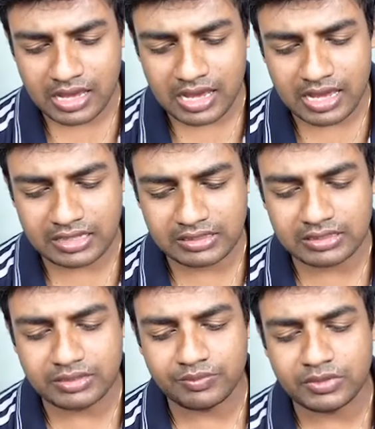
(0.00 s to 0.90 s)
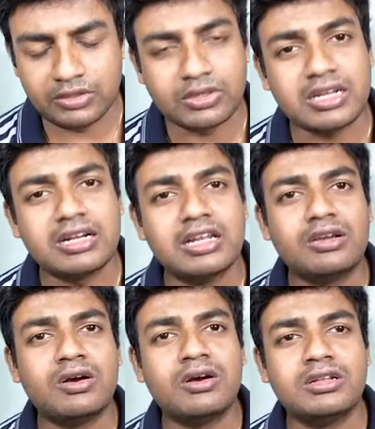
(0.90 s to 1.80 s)
And you can
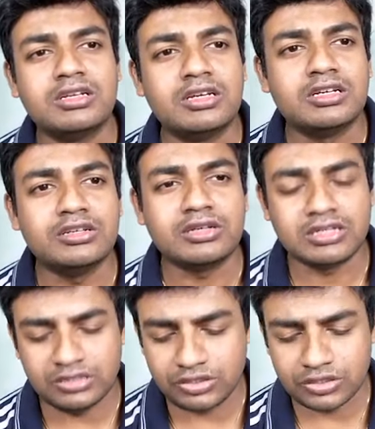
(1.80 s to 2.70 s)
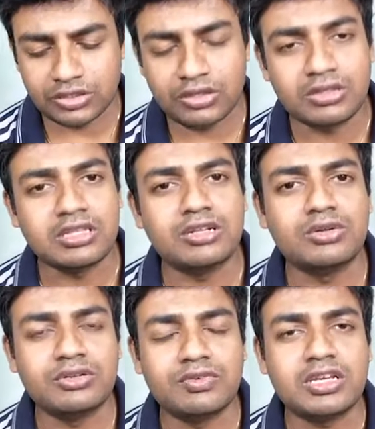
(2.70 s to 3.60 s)
click on, you can turn on the
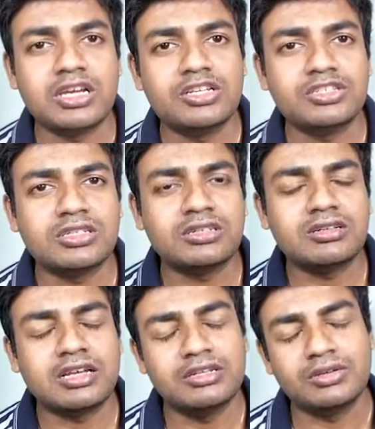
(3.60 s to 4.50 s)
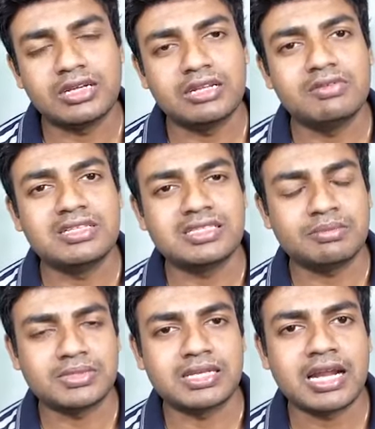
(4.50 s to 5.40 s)
notification, and you can even
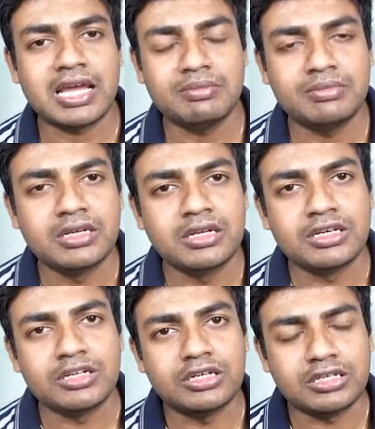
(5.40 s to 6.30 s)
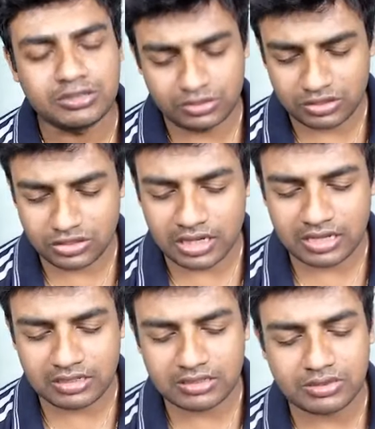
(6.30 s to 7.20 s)
subscribe to the
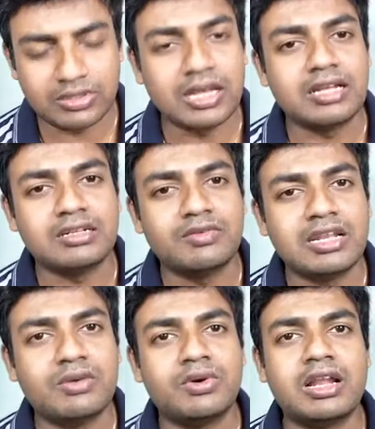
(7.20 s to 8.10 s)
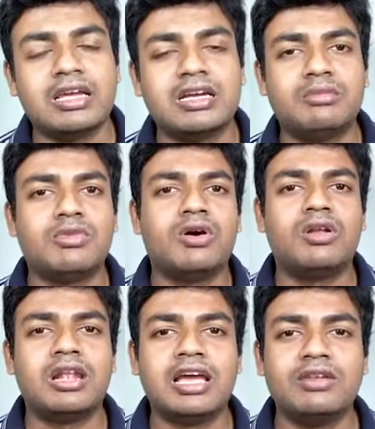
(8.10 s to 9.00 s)
channel so that whenever I come
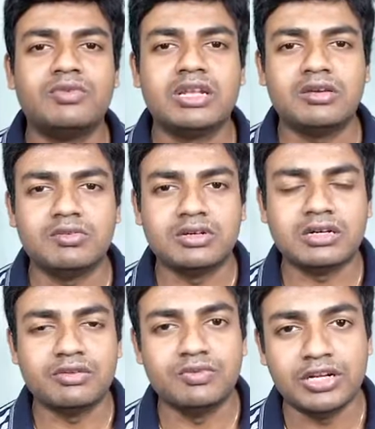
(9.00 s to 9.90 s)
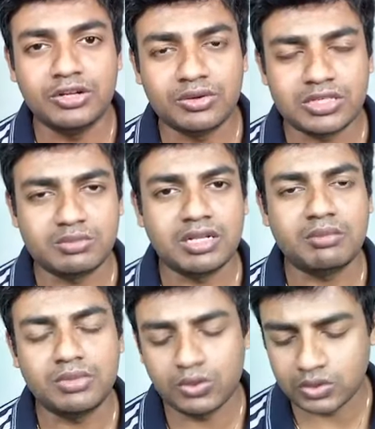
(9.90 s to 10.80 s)
online, whenever a video has been
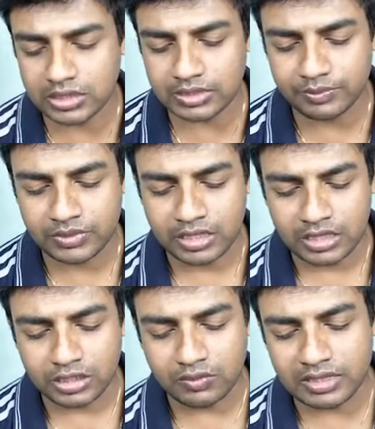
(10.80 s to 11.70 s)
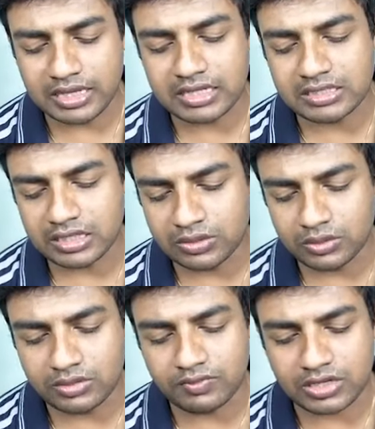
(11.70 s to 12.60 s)
uploaded, you will get a
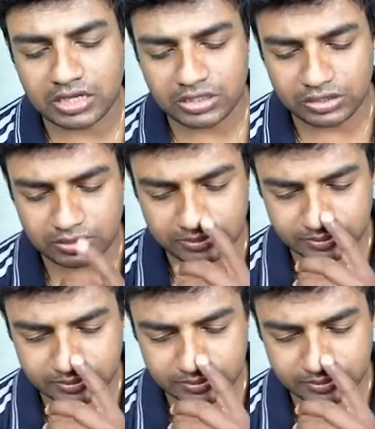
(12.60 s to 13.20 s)
notification.